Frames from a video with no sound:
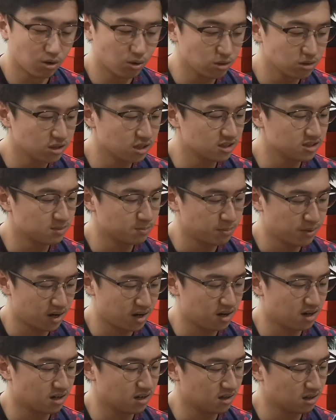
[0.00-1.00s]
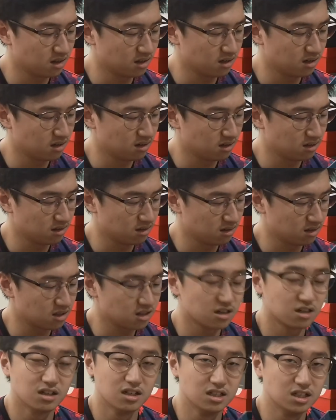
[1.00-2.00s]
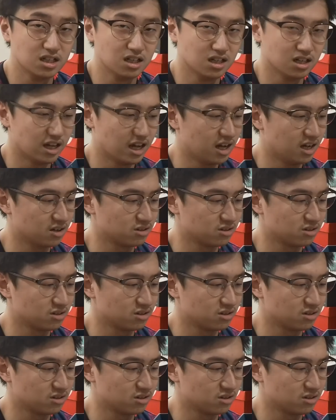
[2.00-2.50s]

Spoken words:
The oldest pair currently in the